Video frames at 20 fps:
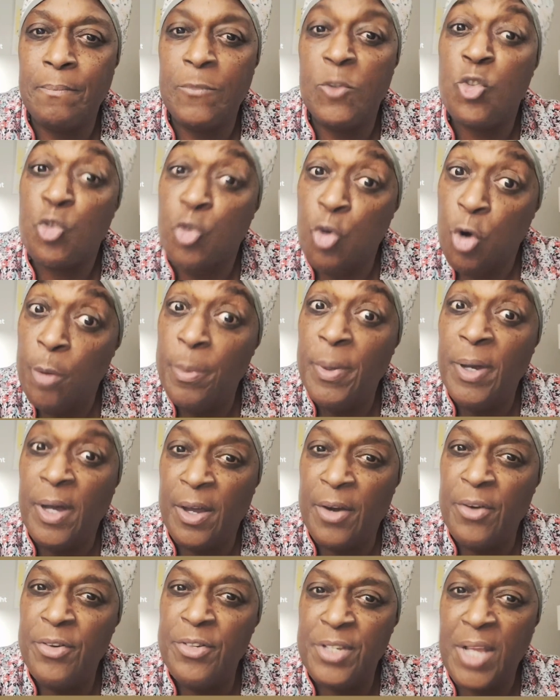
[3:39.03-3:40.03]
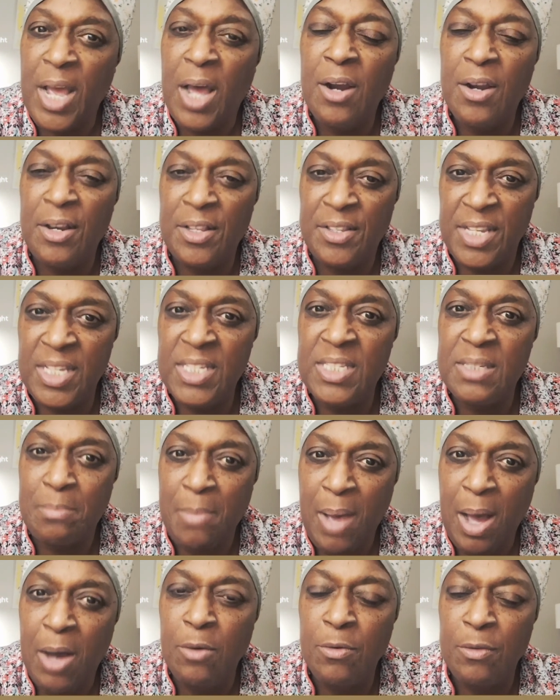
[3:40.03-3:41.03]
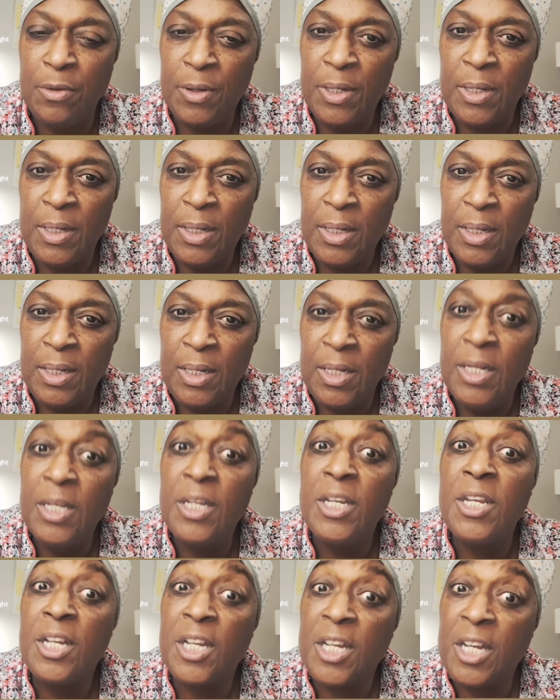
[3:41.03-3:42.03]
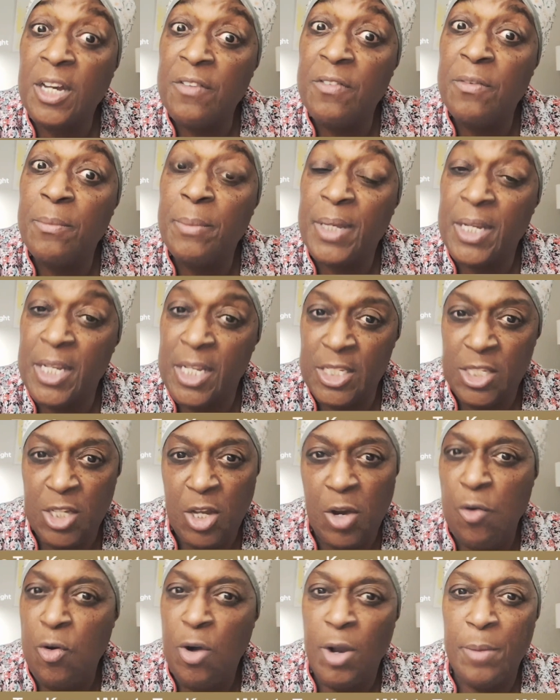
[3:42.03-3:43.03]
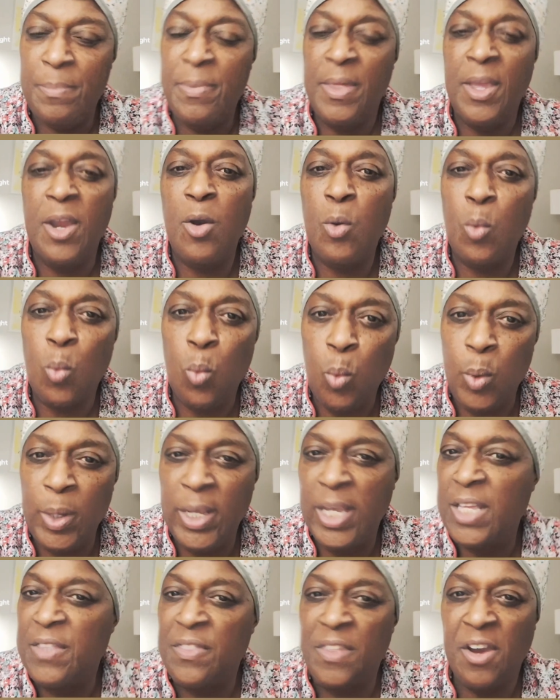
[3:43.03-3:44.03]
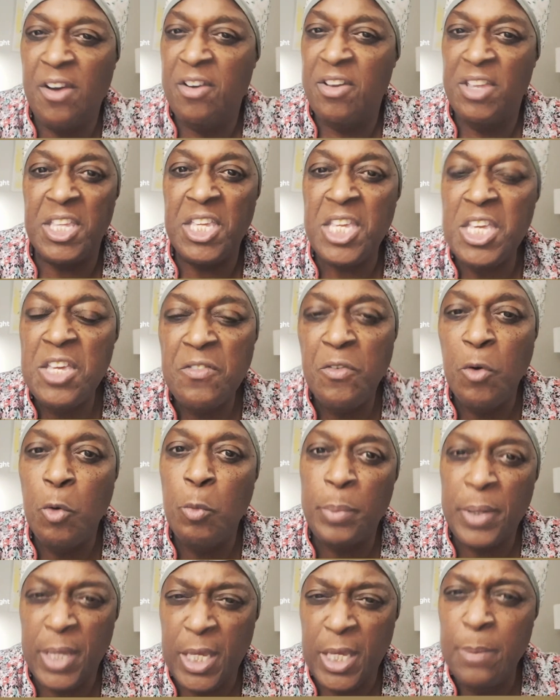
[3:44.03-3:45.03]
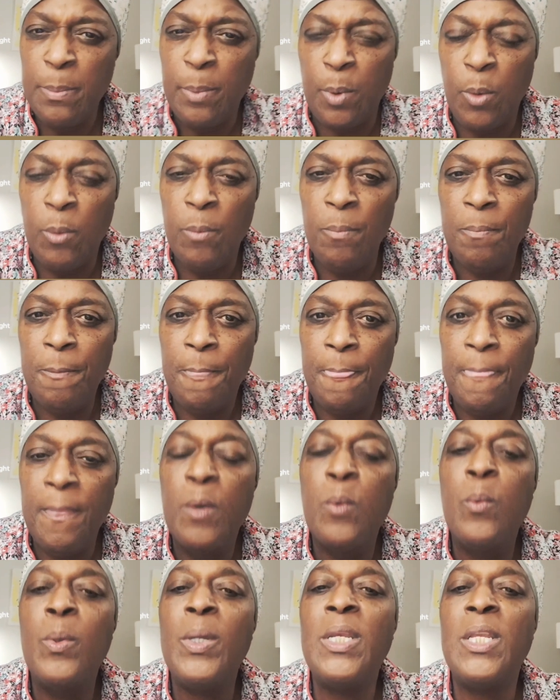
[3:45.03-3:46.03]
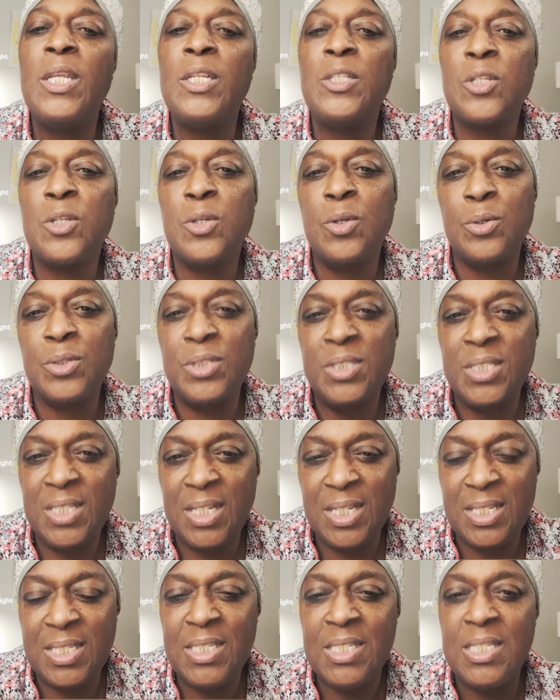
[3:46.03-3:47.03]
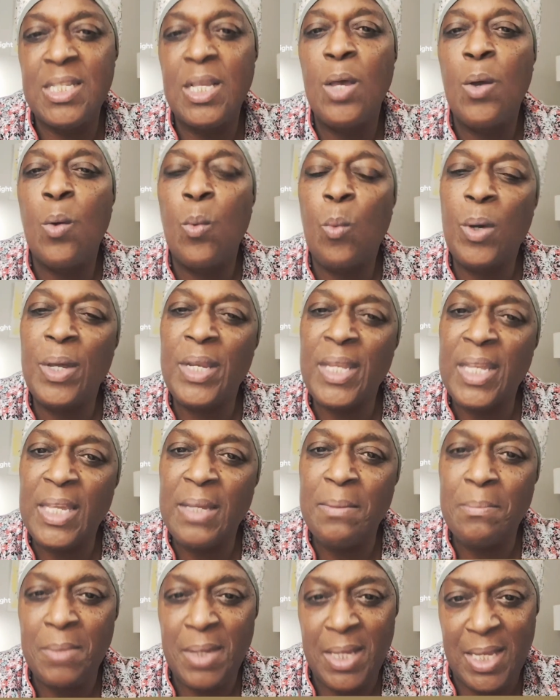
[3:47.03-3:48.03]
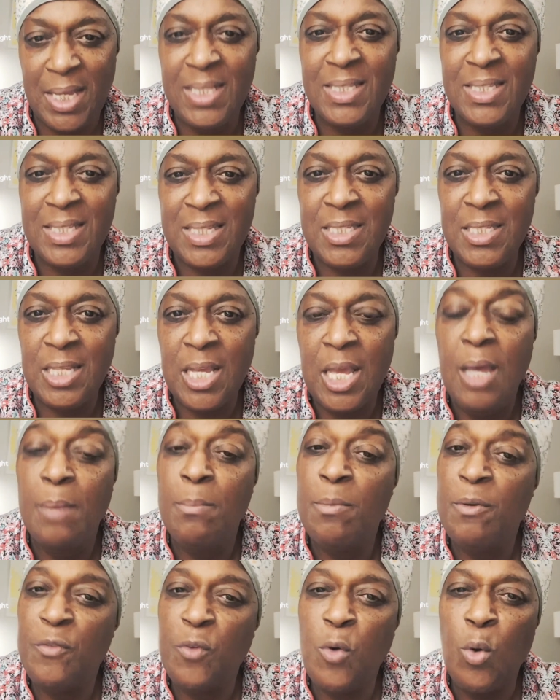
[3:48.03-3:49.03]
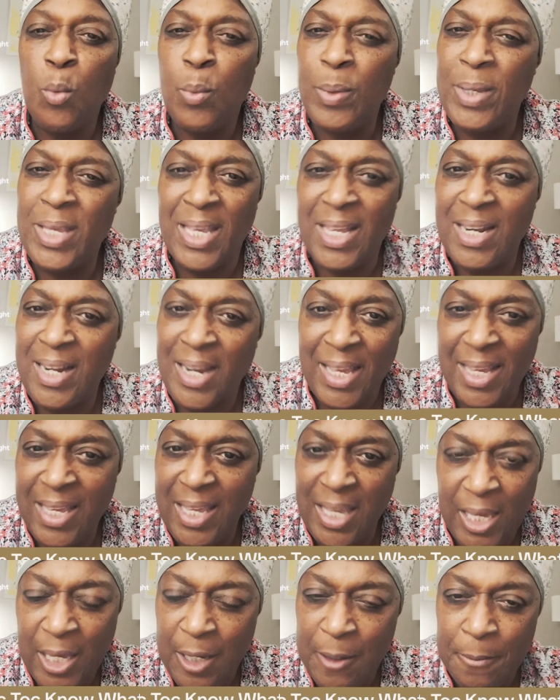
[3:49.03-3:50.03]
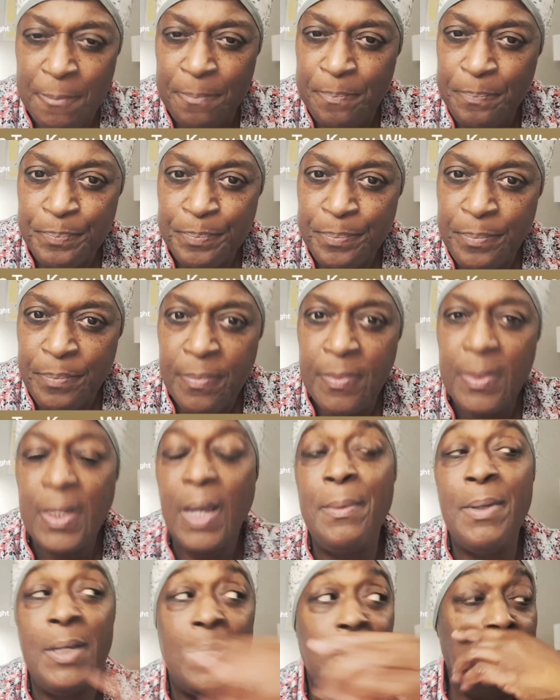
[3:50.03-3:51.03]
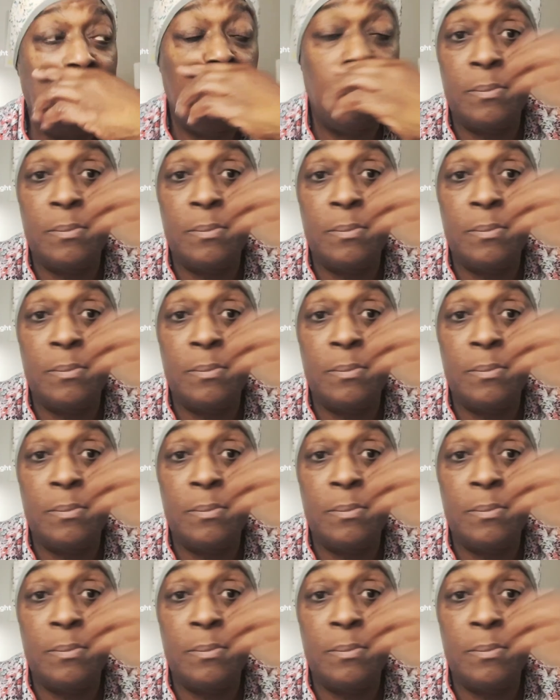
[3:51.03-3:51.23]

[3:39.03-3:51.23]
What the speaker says: Trump utters out of his mouth, the government is corrupt, they are wicked, they are evil people, we need to know just what he means before we elect him. I mean,